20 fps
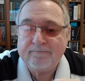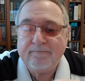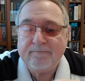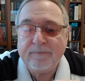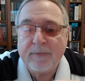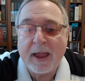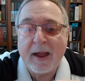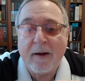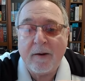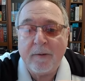
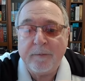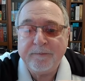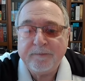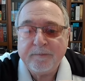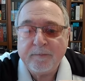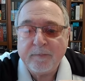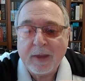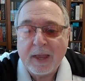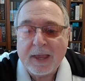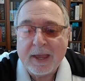Now,
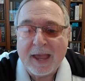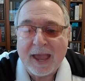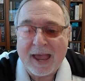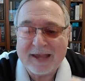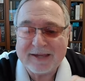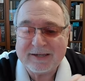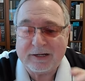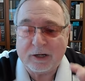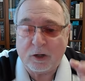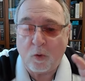
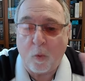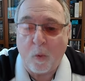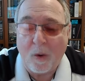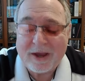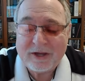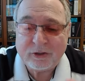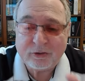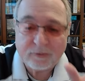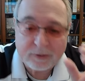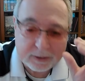as an
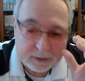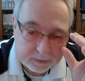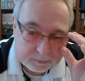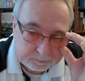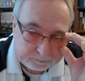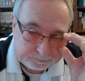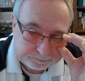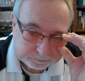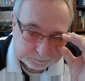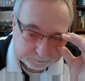equestrian,
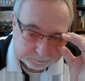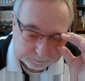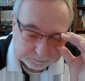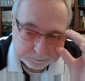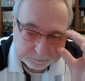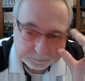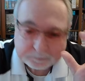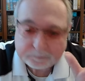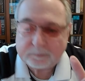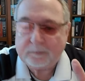
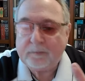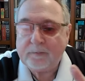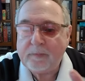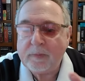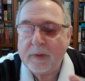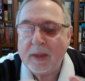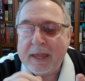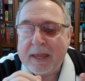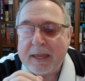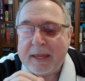
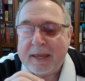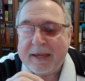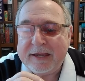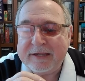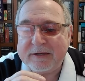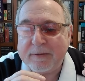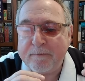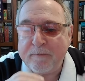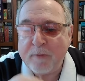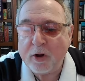He's
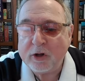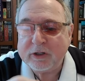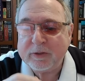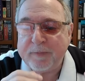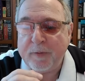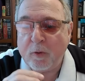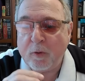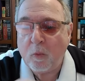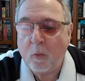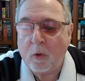a
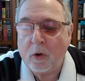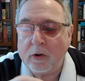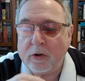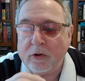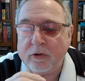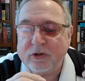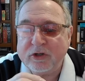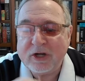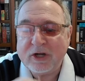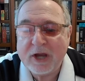multiple
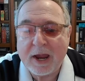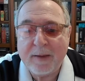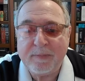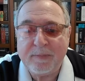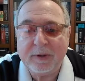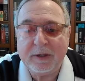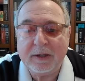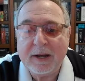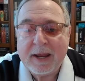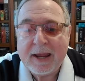world
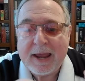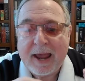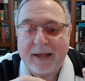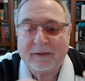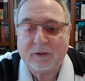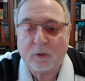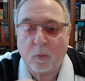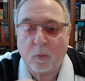champion at the